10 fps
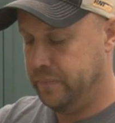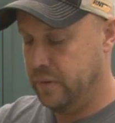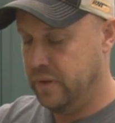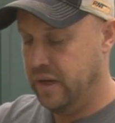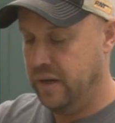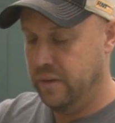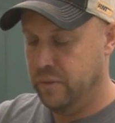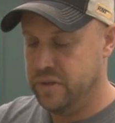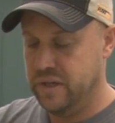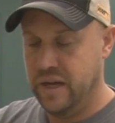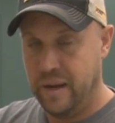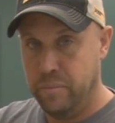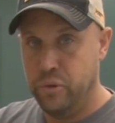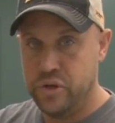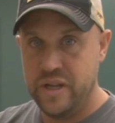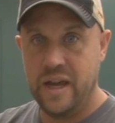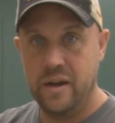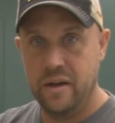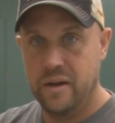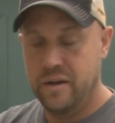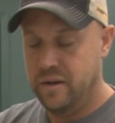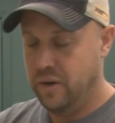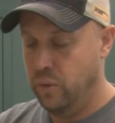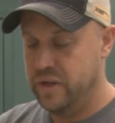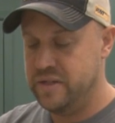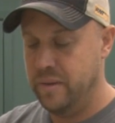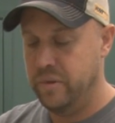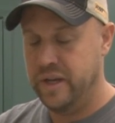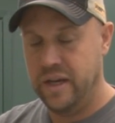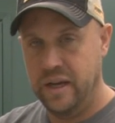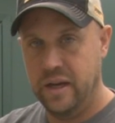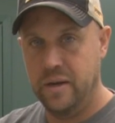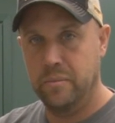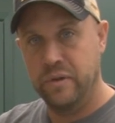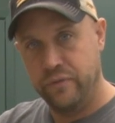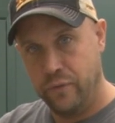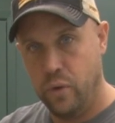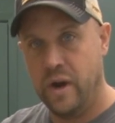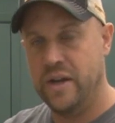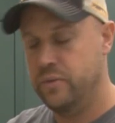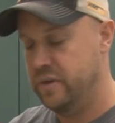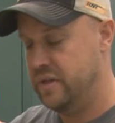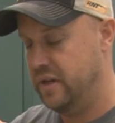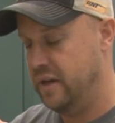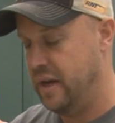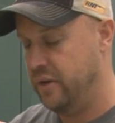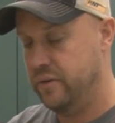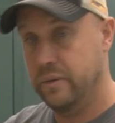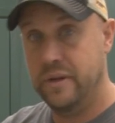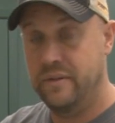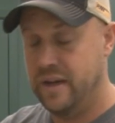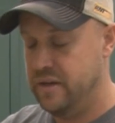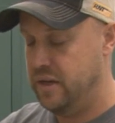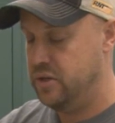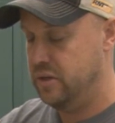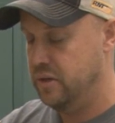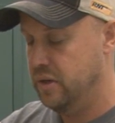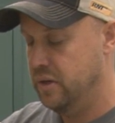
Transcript: Okay, and once again I push that whole assembly in before I twisted it out to relieve that tension.